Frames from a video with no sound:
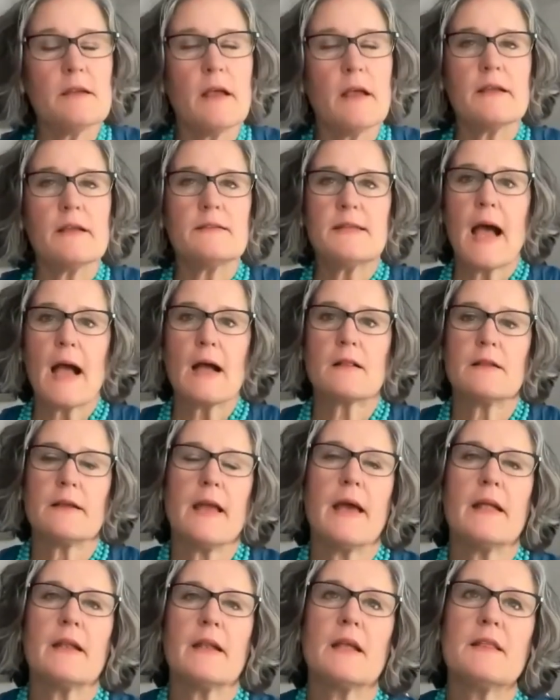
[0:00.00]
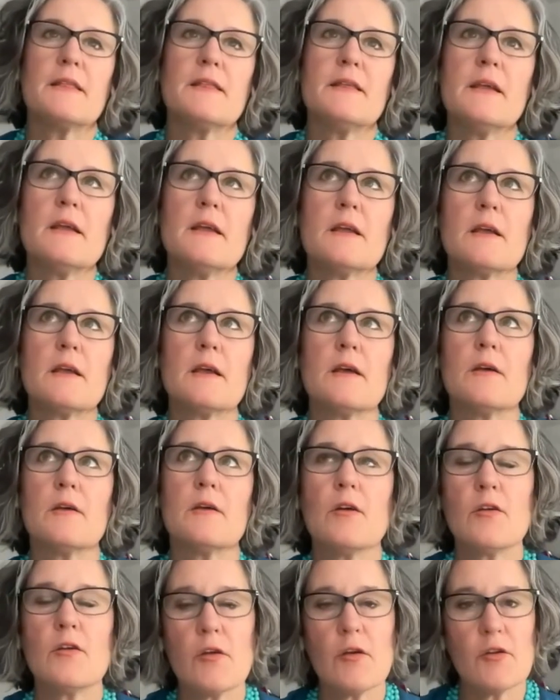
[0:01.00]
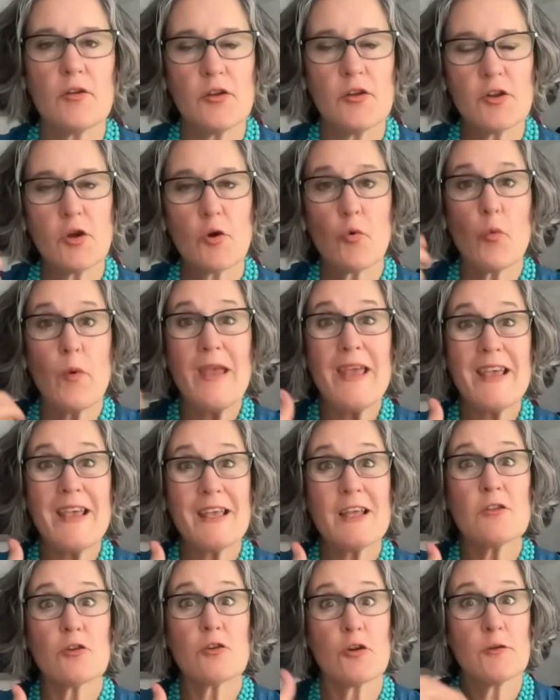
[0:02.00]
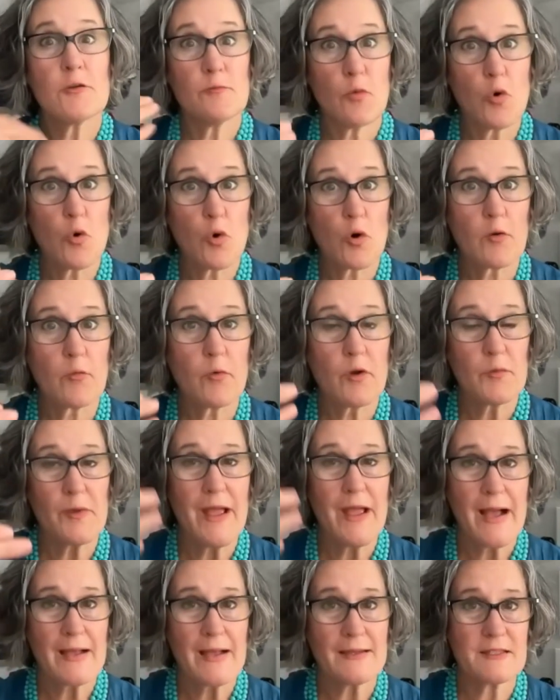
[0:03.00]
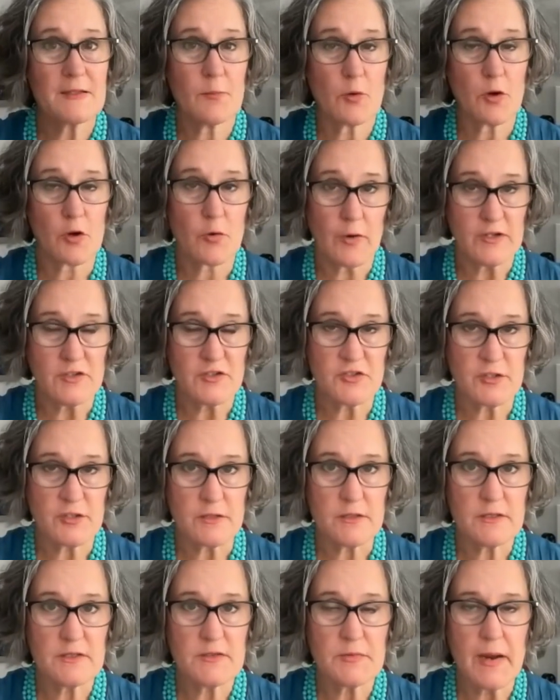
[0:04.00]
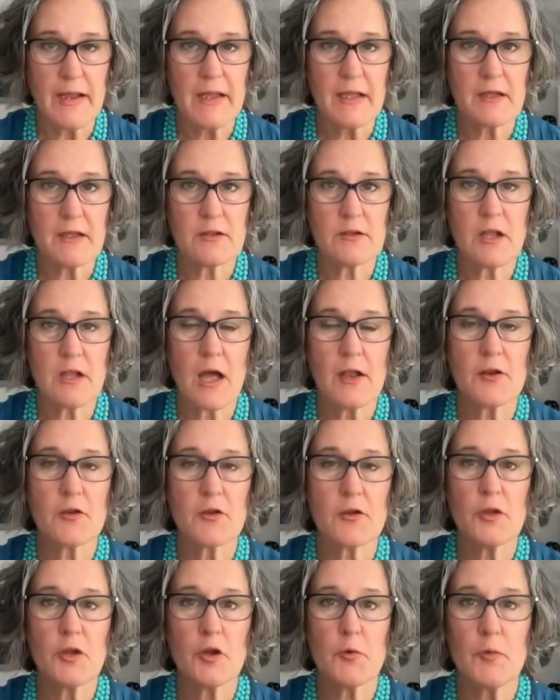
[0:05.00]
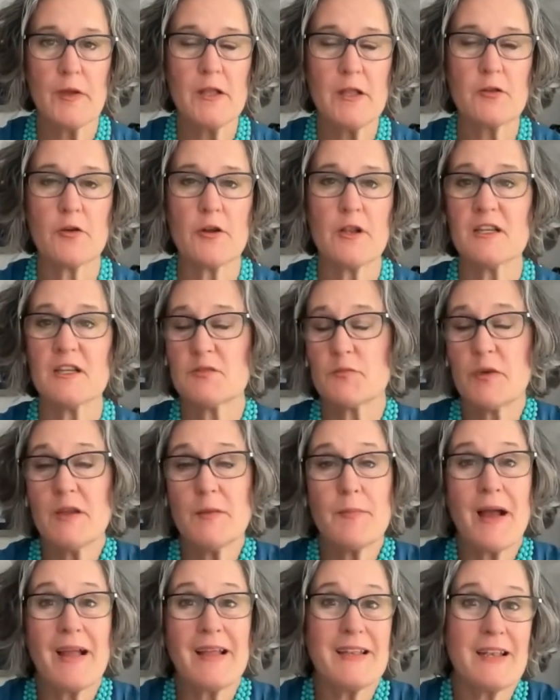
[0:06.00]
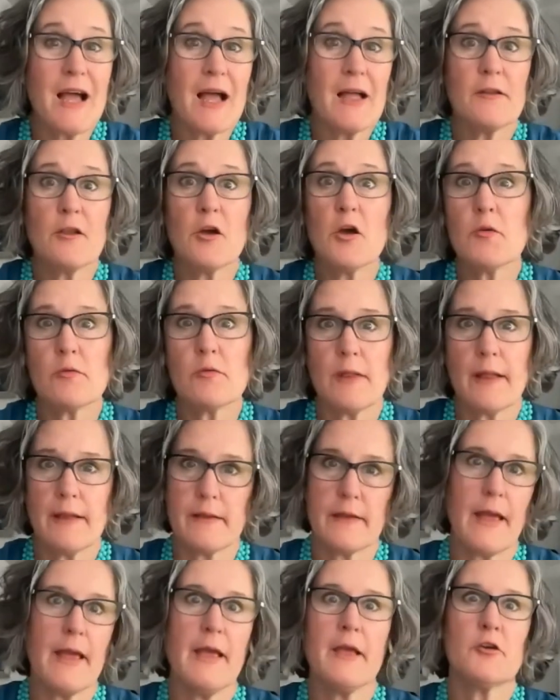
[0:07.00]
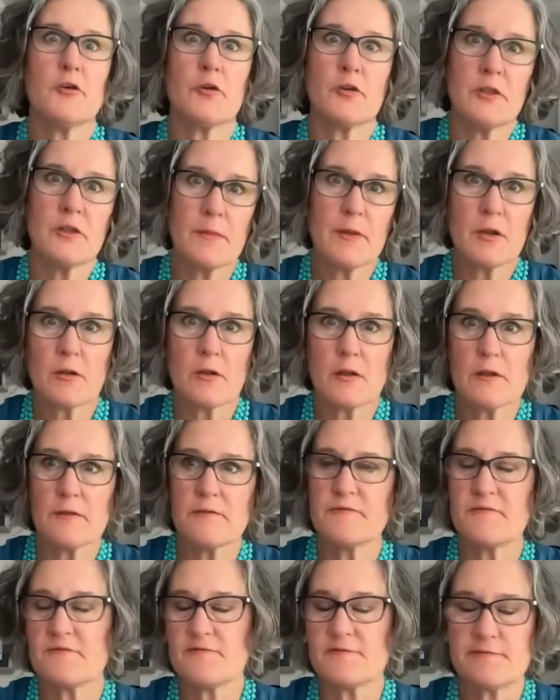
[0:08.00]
exactly, and I think you know we can learn more when we ask more questions right yeah. not only are we learning because we might not know like hey you're in the middle of